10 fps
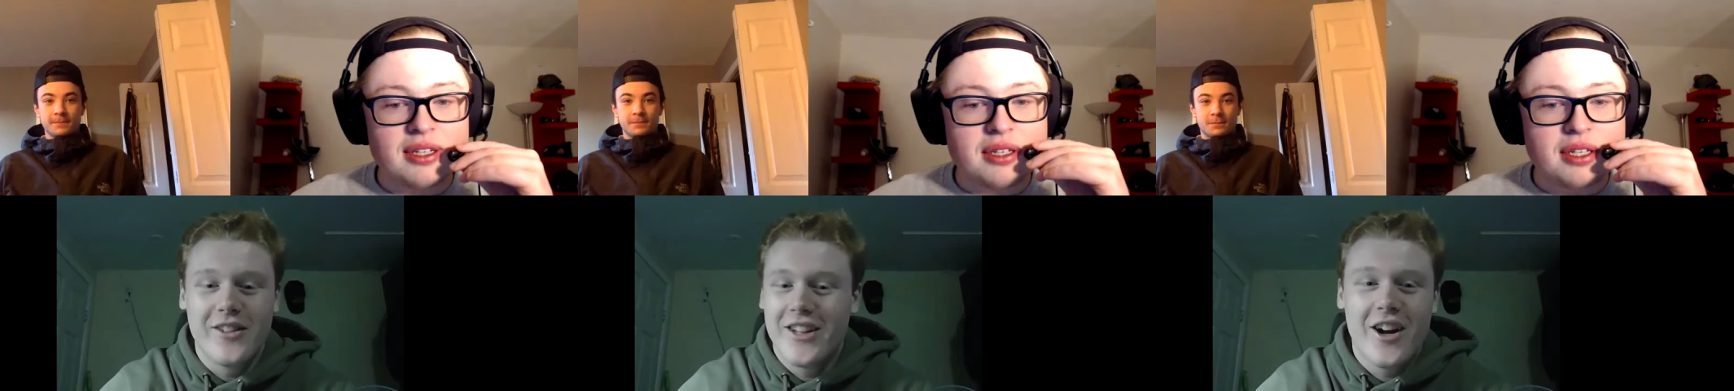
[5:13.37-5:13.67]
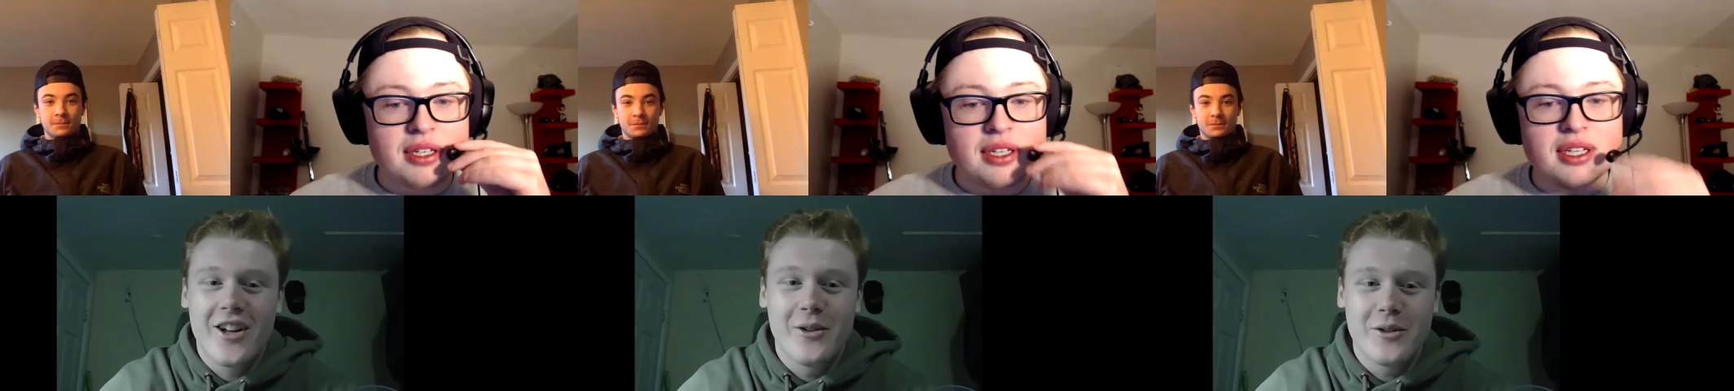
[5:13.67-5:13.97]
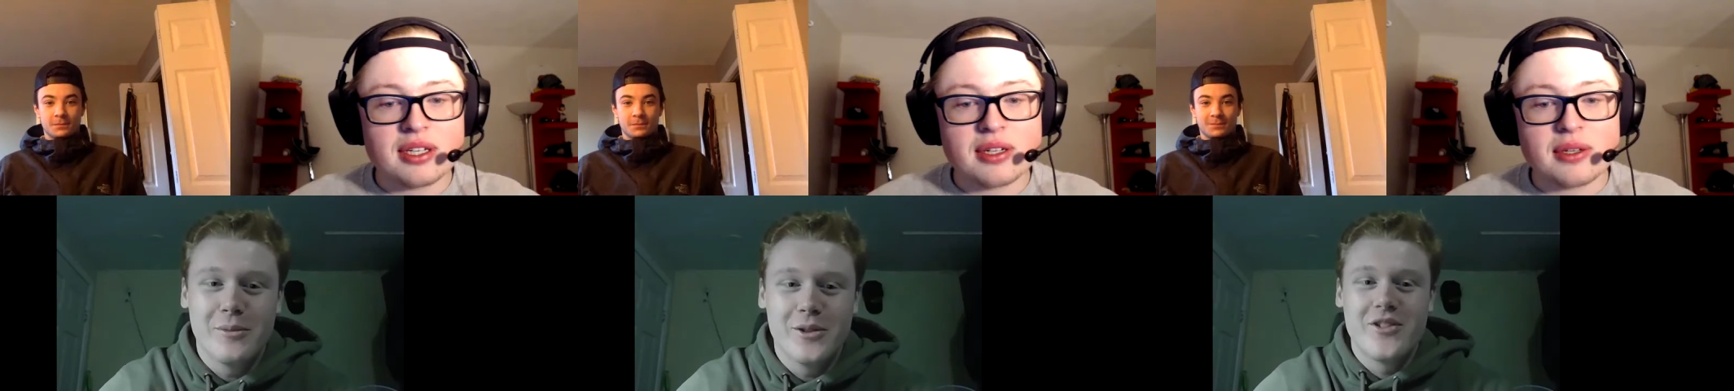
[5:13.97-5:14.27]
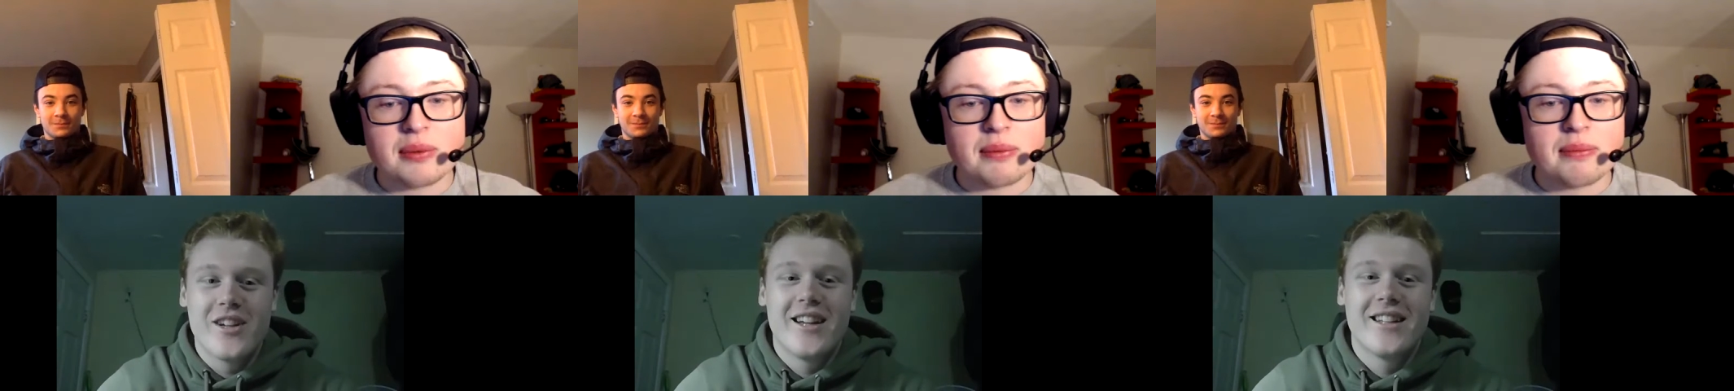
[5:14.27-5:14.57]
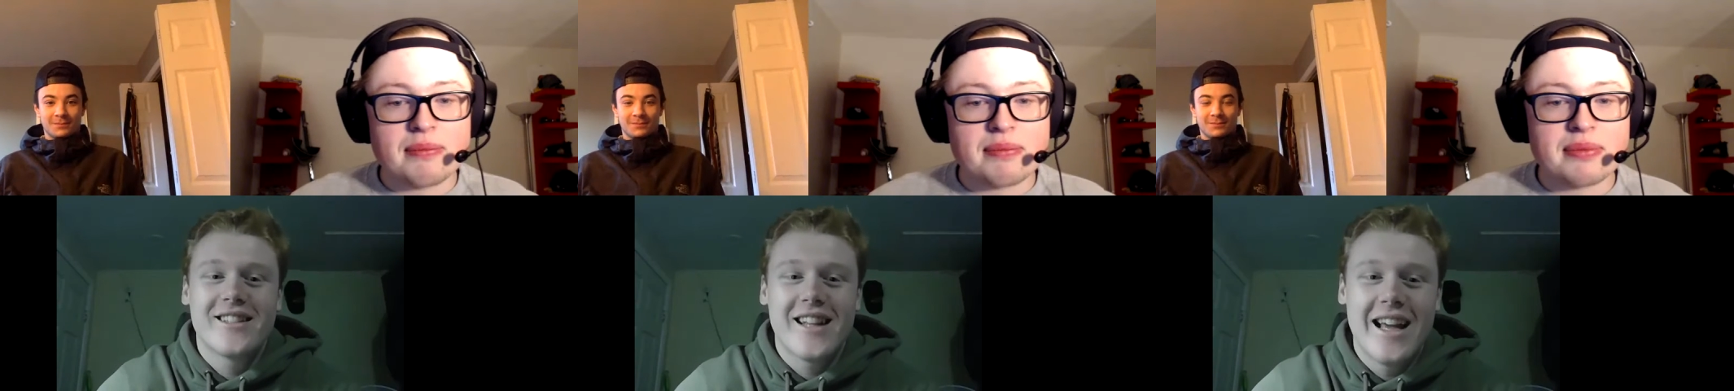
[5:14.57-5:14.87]
Speaker 1: you got to go with the Blue
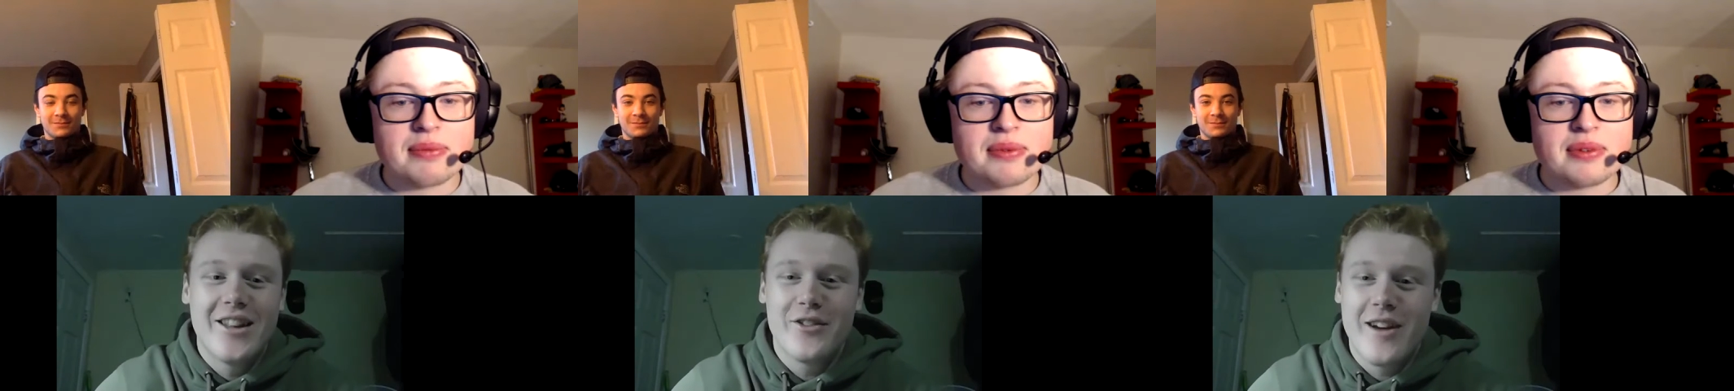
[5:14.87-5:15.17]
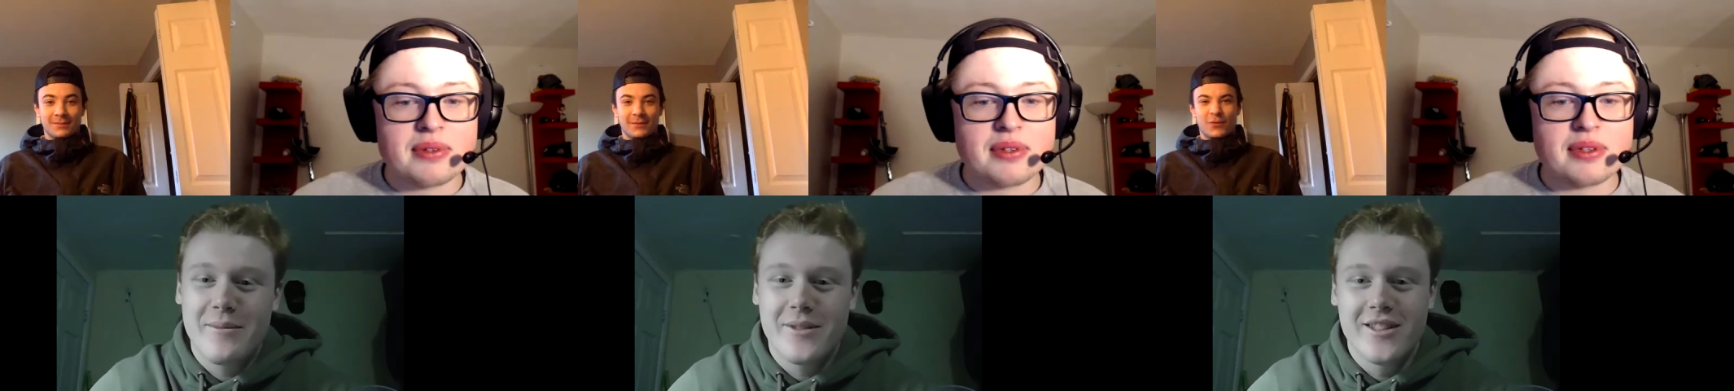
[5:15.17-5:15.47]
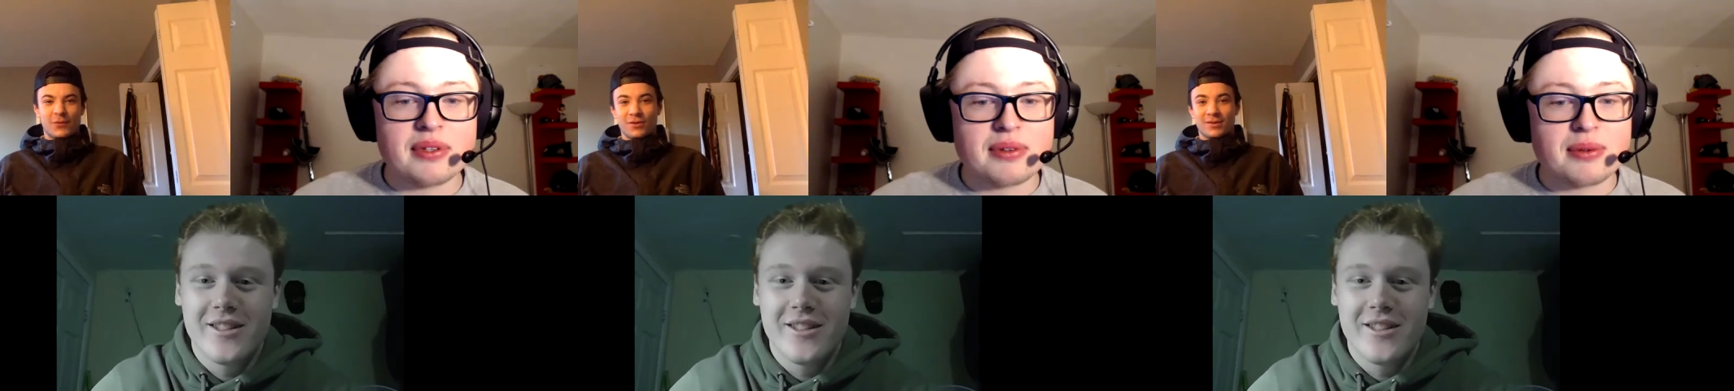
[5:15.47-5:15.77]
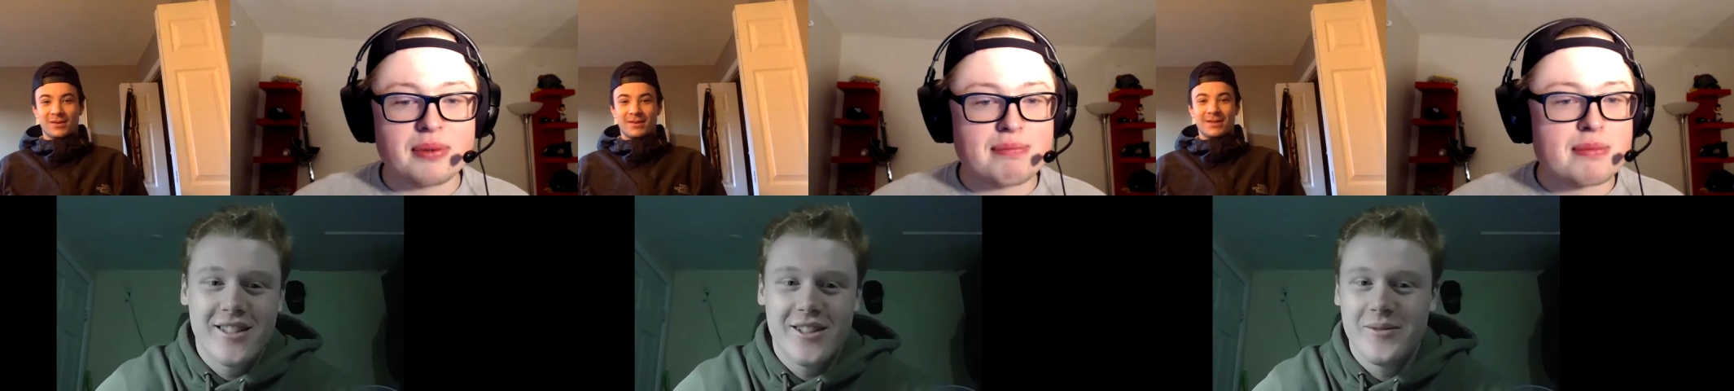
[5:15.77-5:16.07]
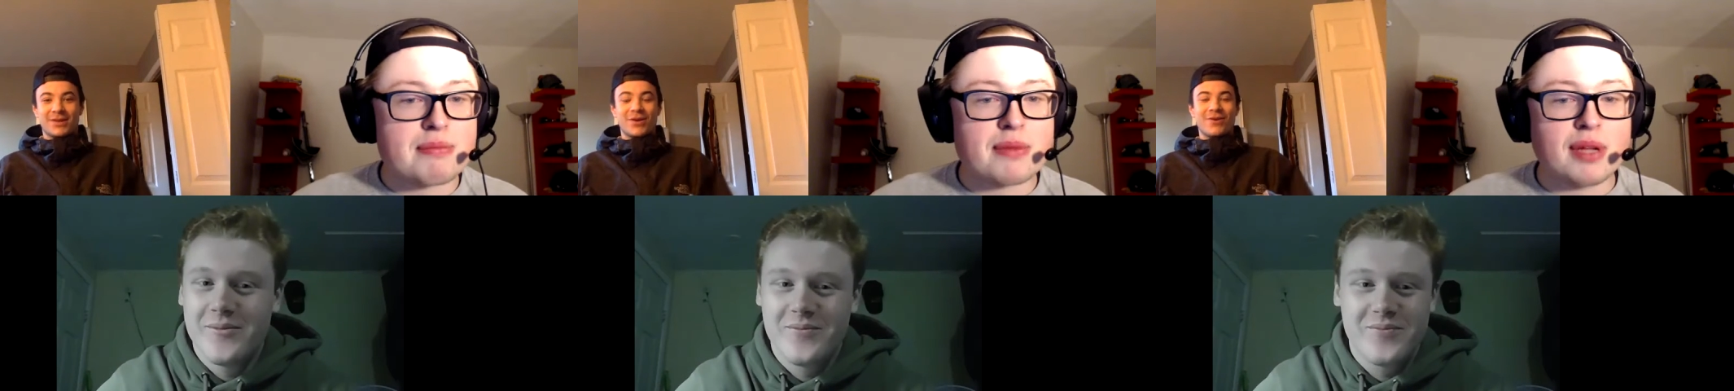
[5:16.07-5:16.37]
Jays and the Raptors. So,
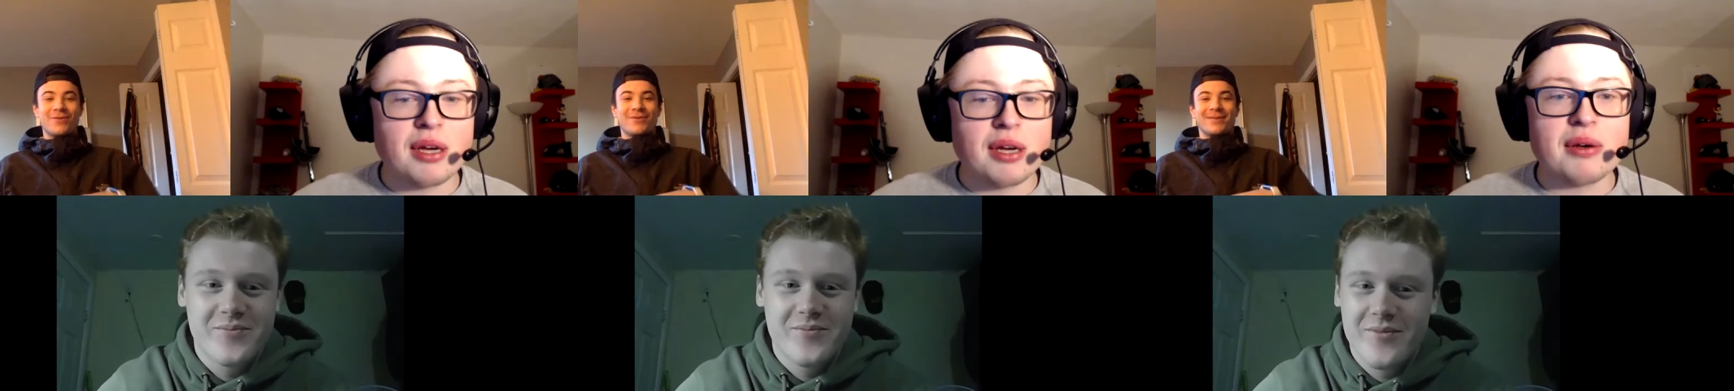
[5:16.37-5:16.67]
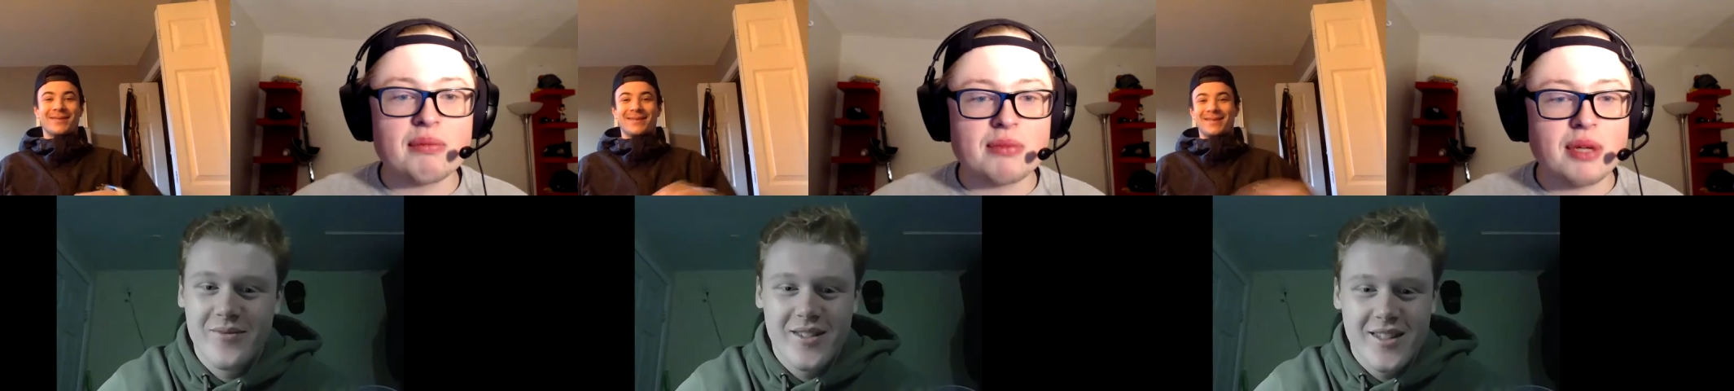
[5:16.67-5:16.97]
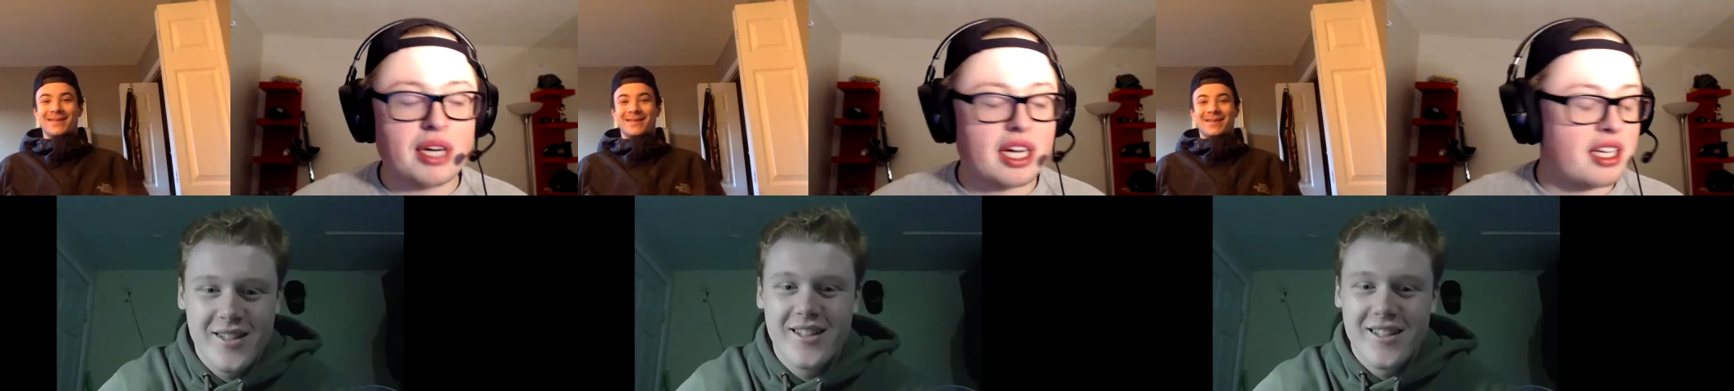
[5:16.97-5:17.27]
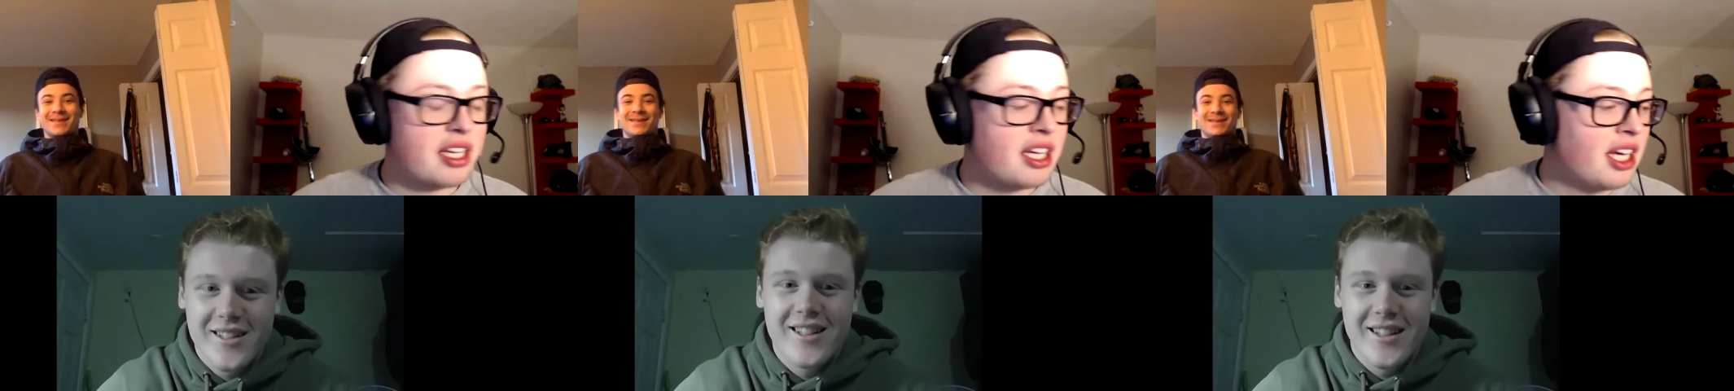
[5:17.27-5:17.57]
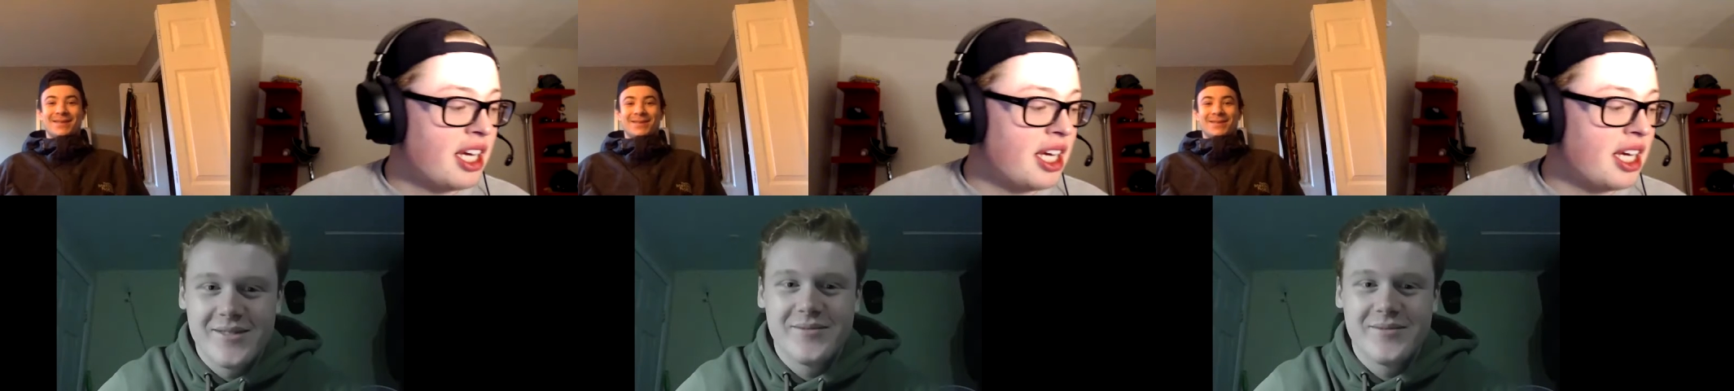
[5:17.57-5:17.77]
Speaker 2: oh. all right.